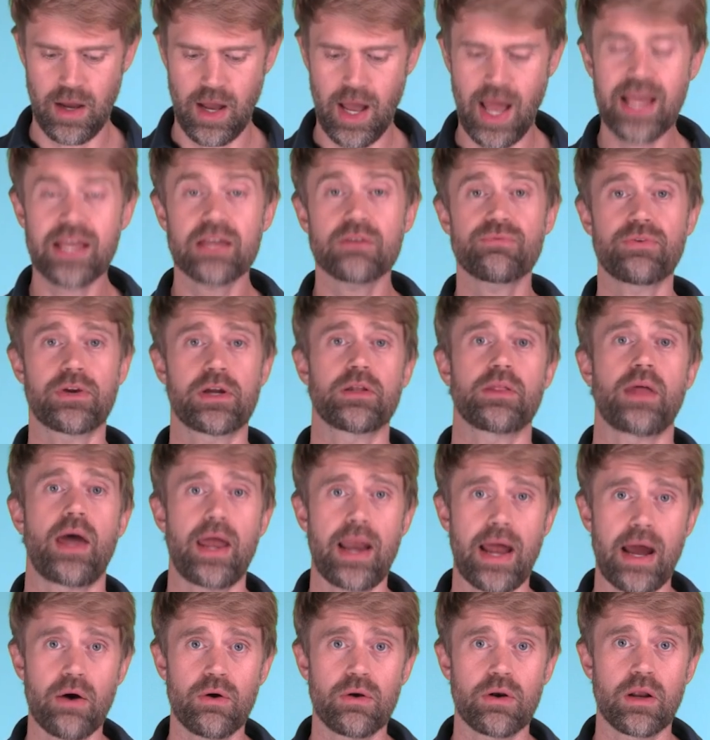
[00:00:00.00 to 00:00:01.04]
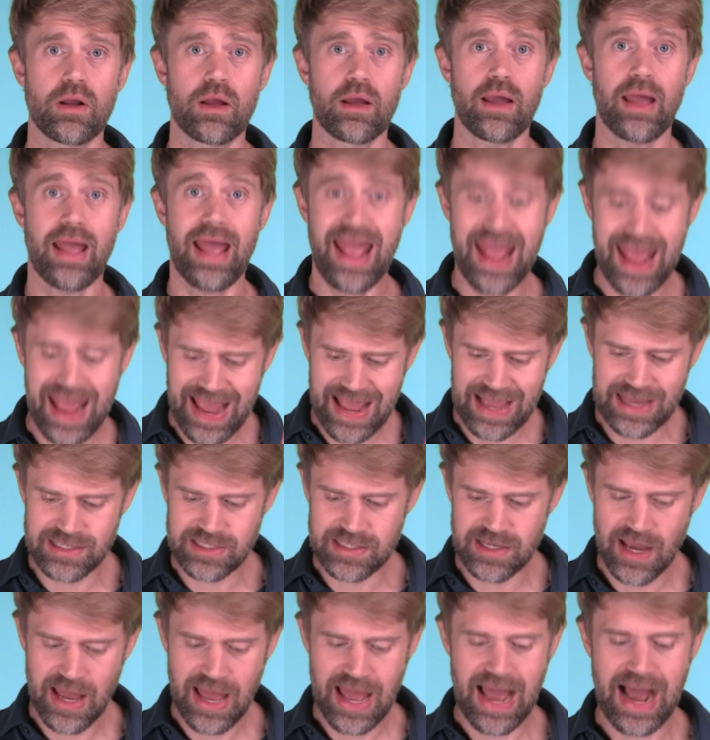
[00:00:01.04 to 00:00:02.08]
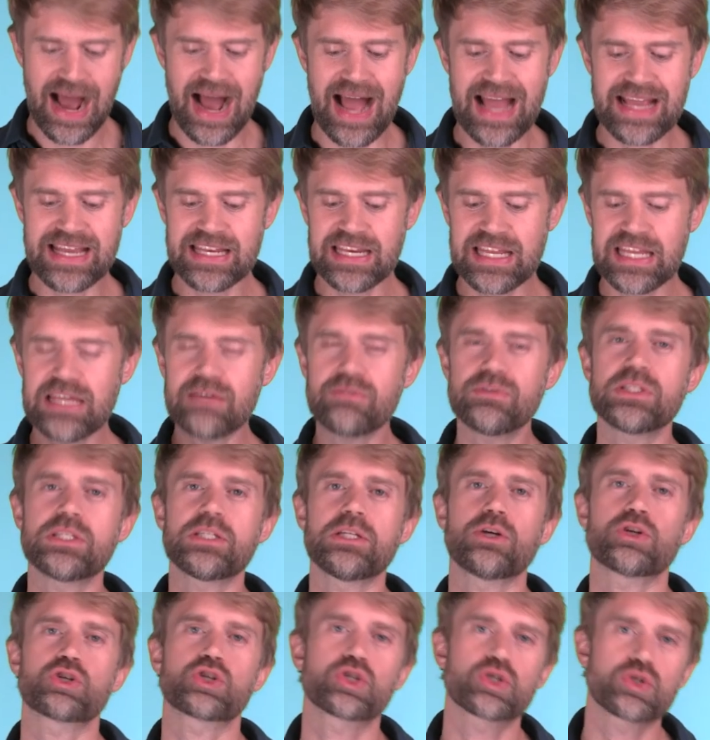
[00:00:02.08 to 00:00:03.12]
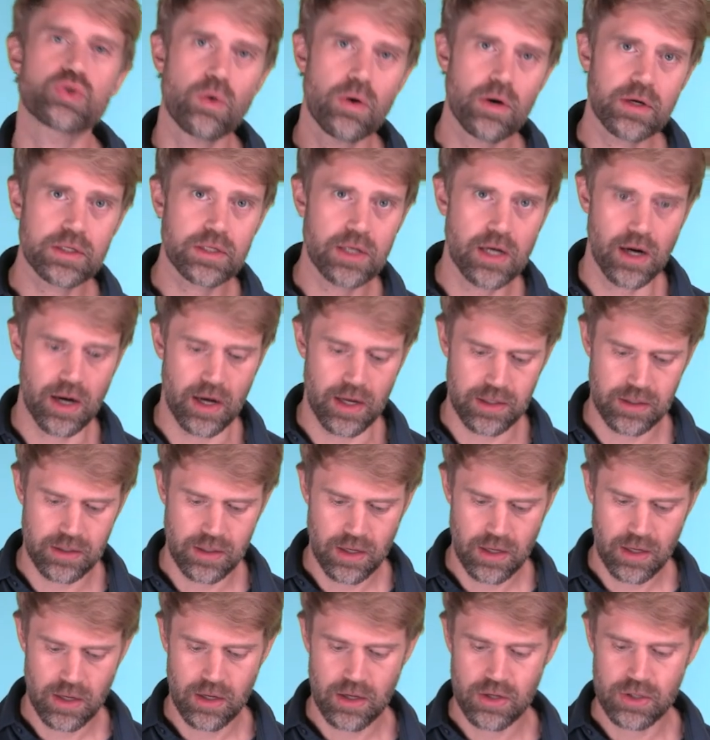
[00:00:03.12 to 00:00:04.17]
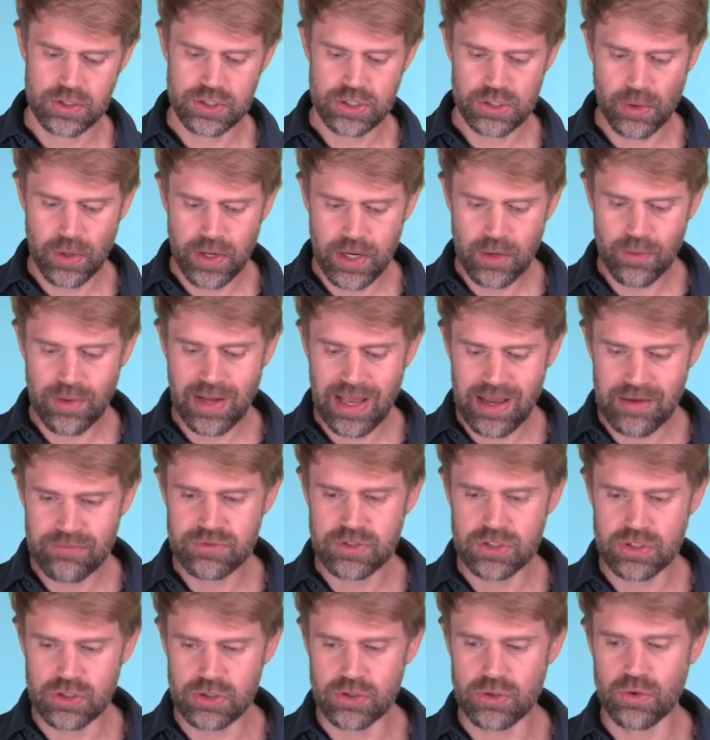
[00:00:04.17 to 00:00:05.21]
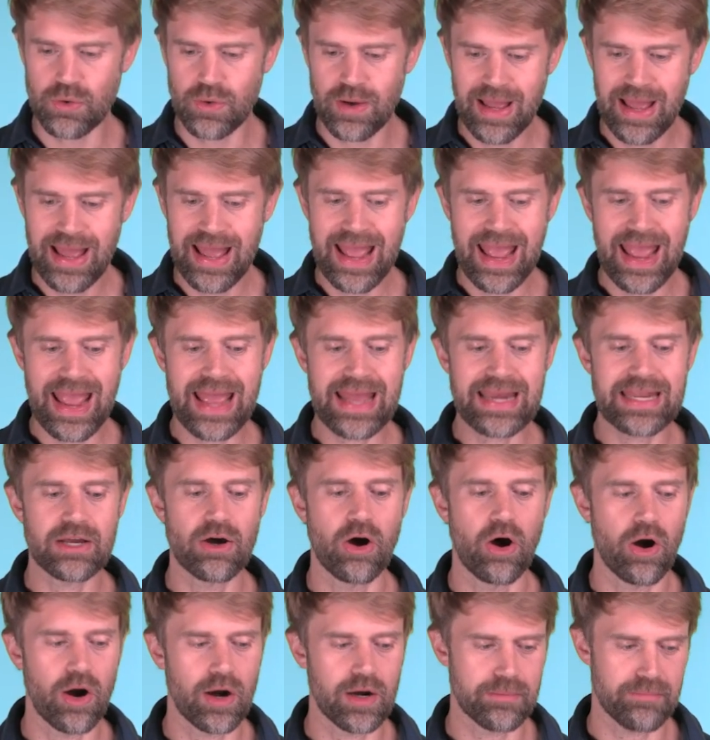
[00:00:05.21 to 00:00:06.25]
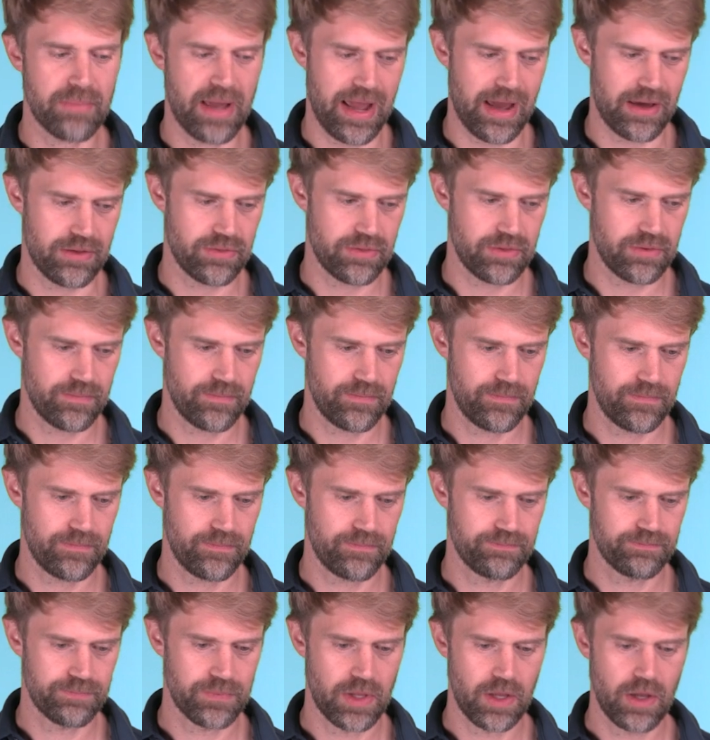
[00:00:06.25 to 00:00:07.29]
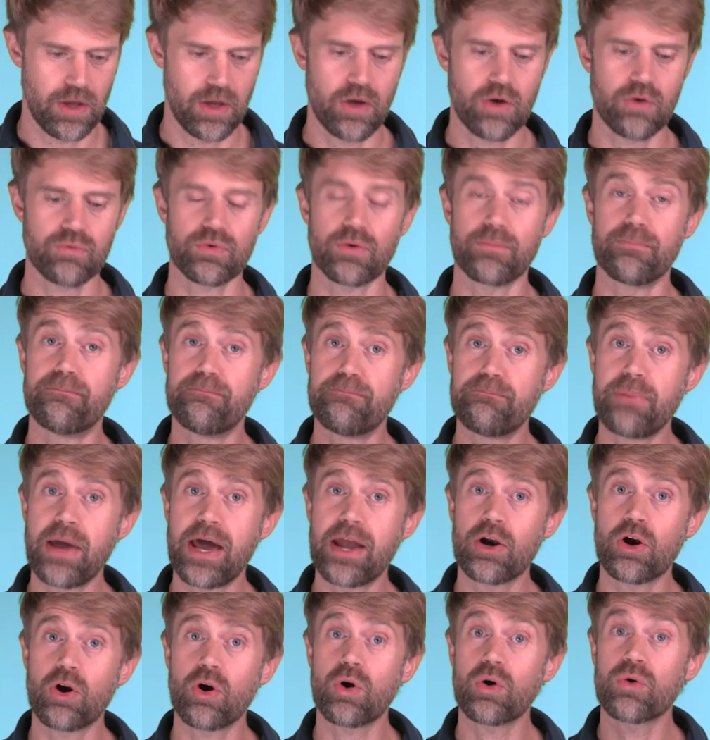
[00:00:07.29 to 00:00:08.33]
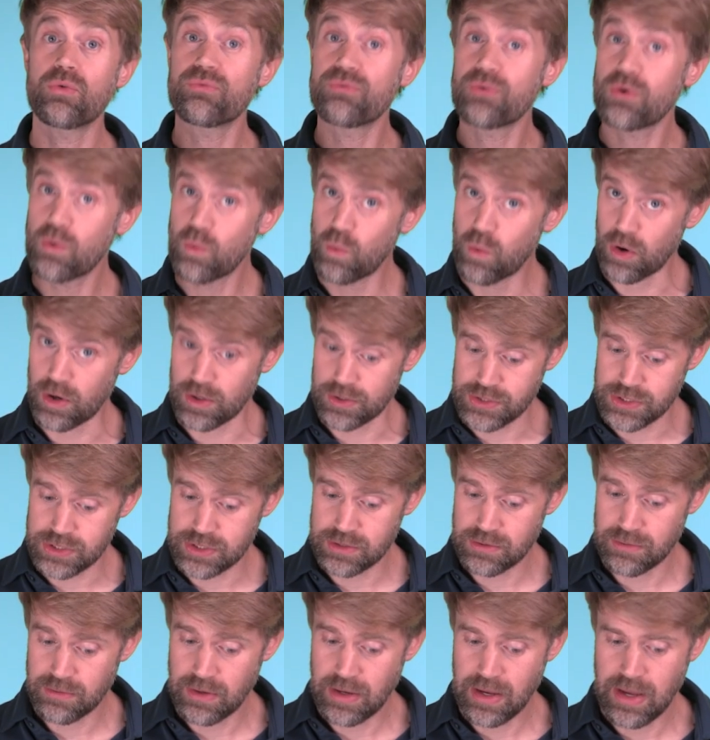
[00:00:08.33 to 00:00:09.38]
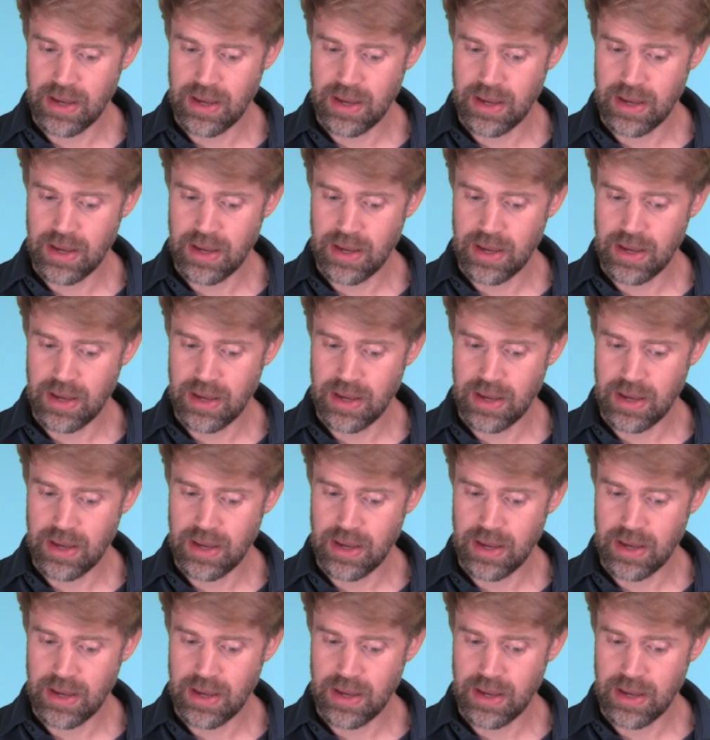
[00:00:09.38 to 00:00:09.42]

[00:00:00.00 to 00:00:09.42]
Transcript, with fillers: I can figure that out. And I can even see a shortcut so I don't have to do any hard math. For better or for worse,